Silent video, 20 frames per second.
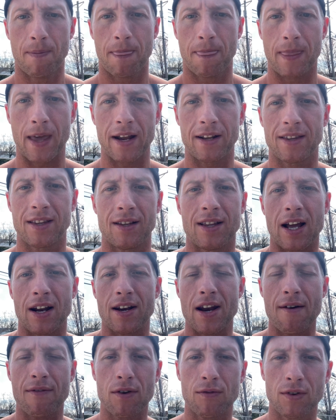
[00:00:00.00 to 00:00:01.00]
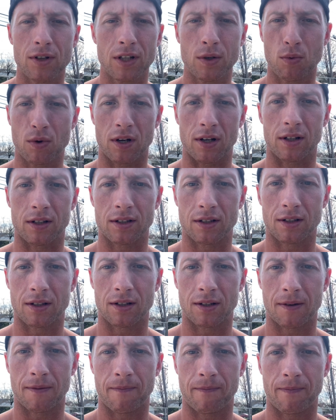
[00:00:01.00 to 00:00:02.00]
That never really works.
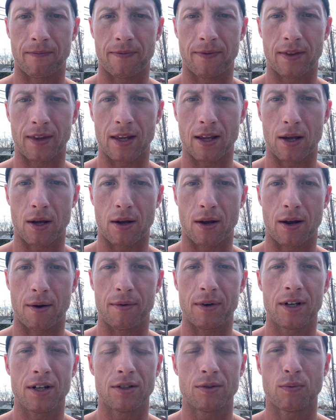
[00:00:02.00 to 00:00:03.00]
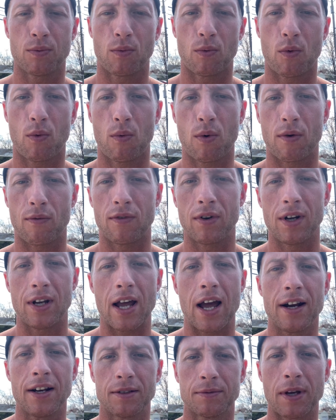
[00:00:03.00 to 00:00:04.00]
I mean, because what
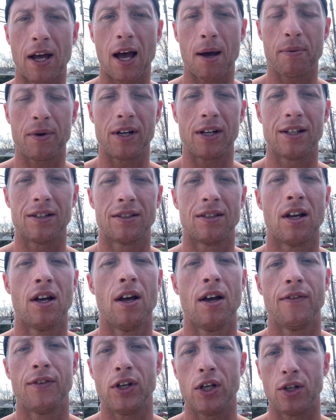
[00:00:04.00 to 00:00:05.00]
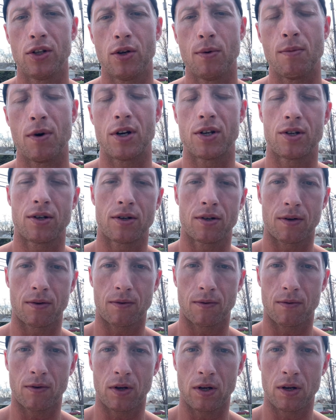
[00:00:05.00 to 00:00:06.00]
ends up happening is you eat too much
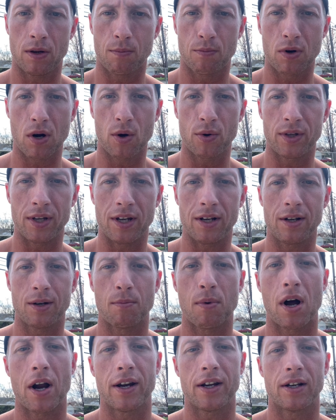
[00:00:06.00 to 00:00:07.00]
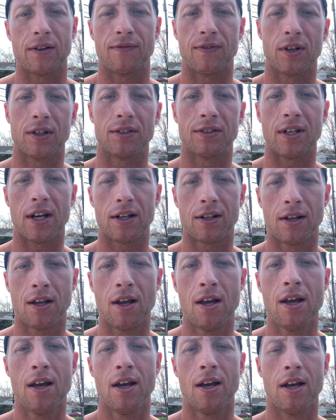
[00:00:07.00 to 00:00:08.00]
protein, your body converts that
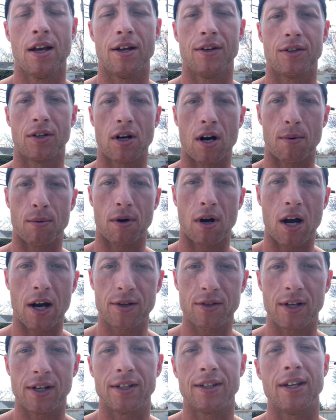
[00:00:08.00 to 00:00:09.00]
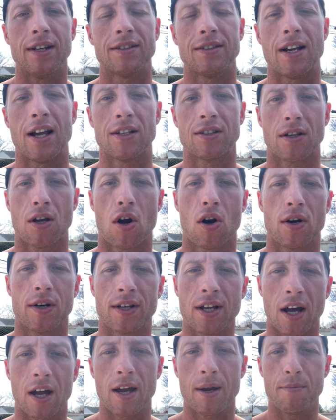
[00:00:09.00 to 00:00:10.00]
into carbohydrates. Yes, it has a hard
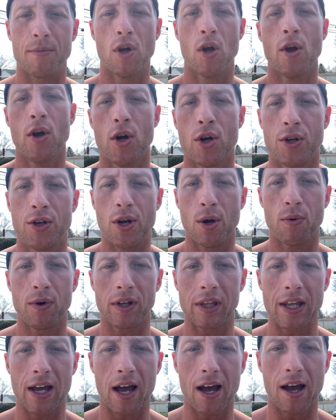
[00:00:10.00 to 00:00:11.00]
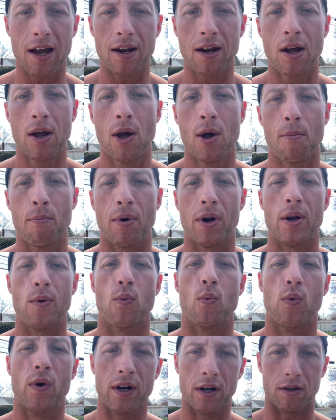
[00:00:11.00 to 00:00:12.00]
time doing that, but
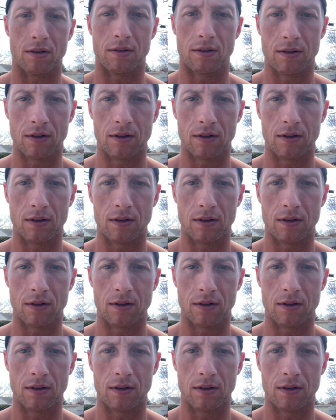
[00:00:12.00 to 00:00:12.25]
it will,